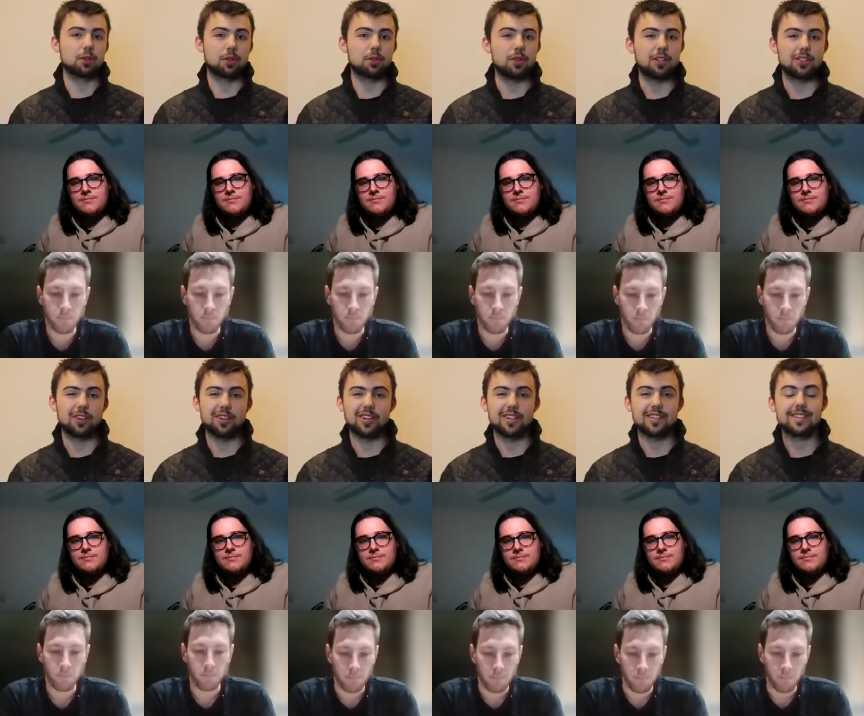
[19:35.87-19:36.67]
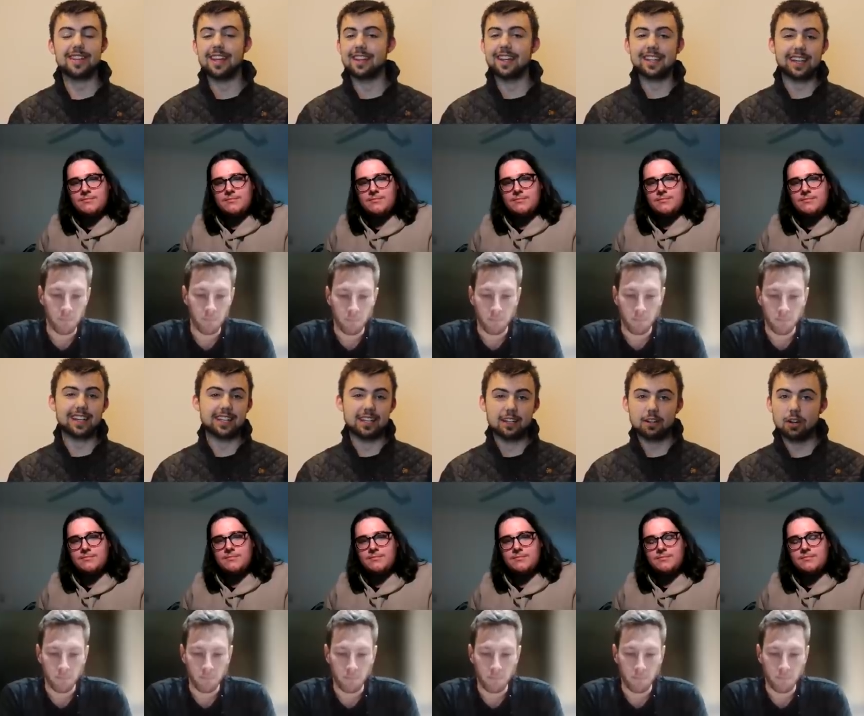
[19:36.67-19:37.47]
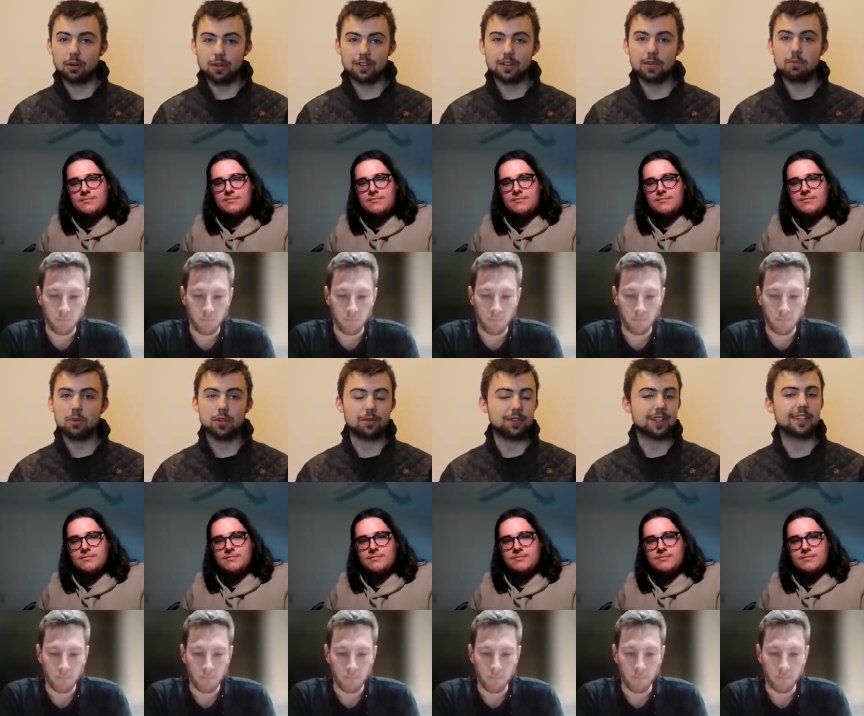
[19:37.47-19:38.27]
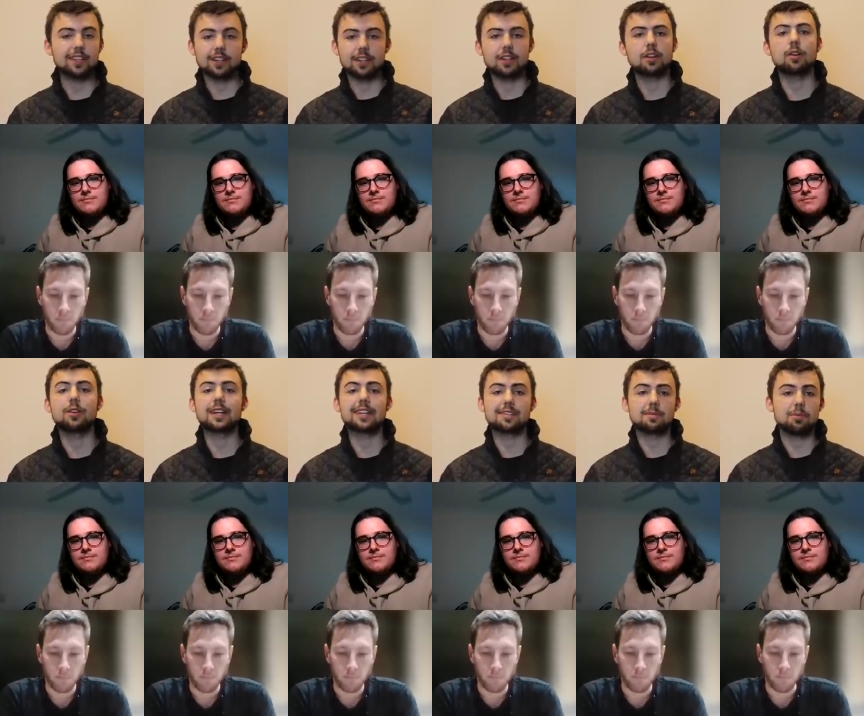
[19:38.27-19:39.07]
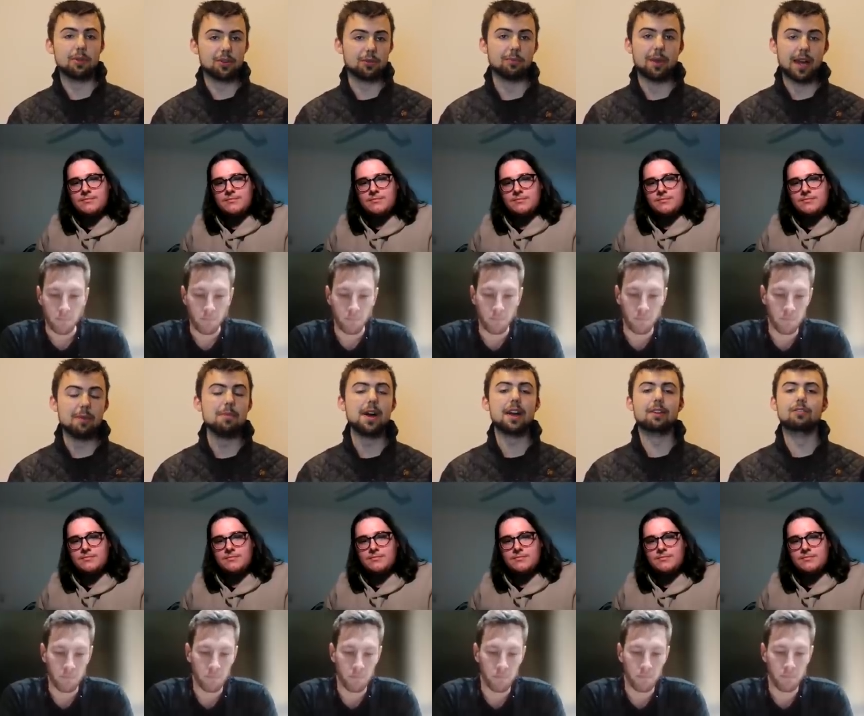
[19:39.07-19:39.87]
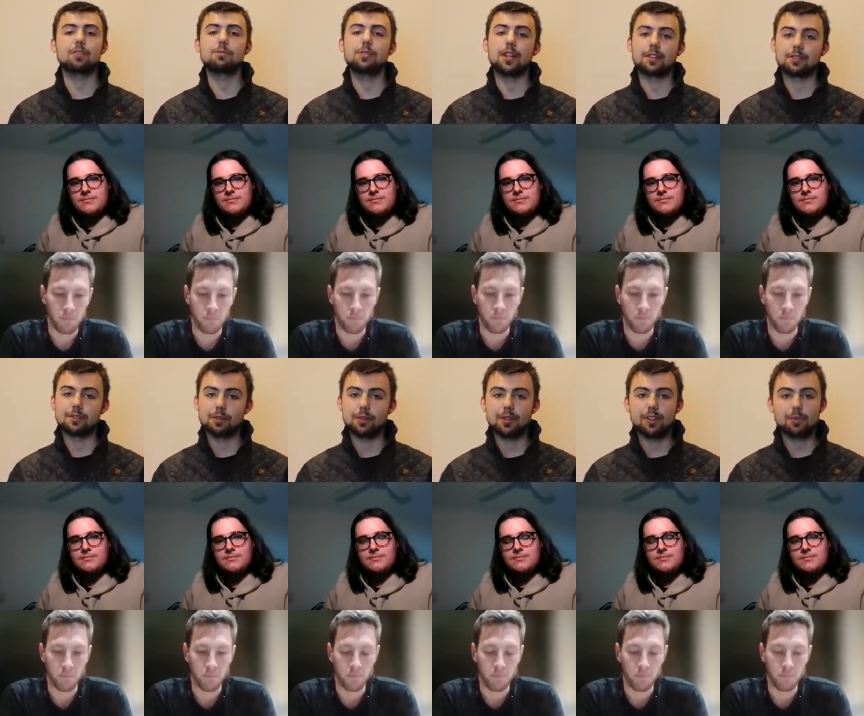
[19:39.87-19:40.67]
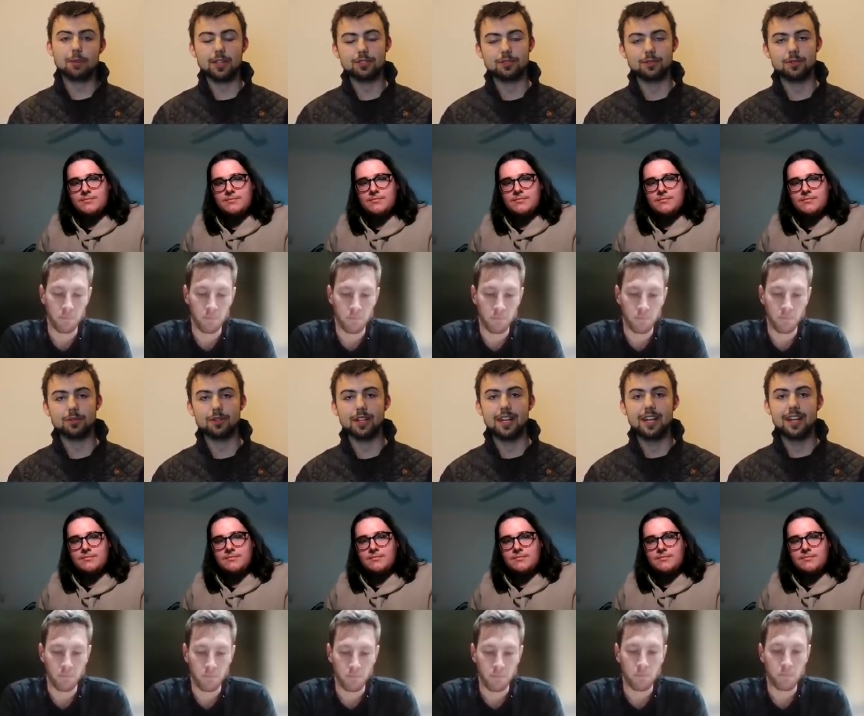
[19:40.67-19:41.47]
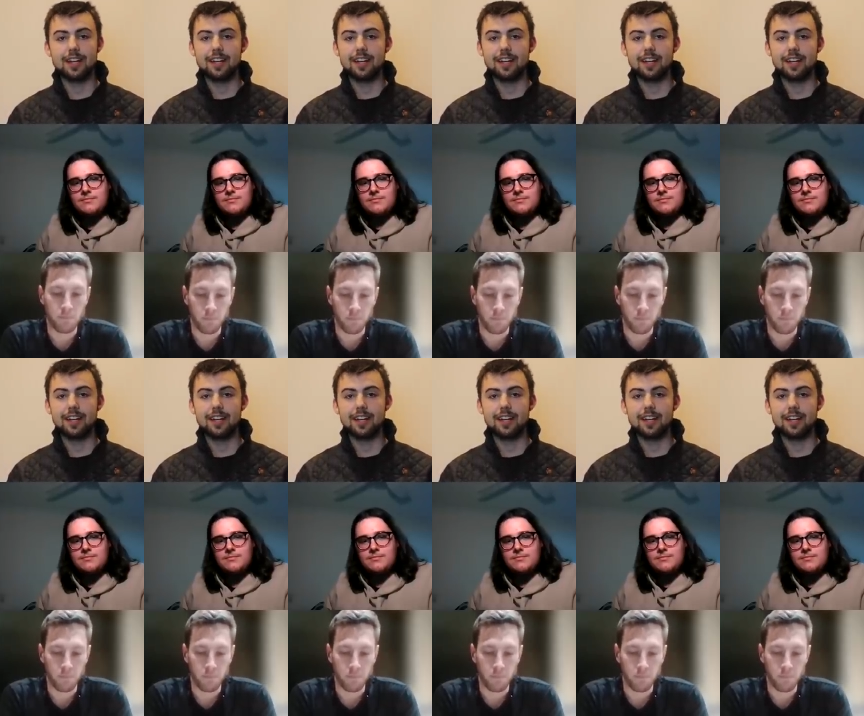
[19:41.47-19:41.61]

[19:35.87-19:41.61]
Speaker 1: two or three turns, and then get a hero at some point. If he can kill a hero, he gets a point of might back for the blood and glory special rule.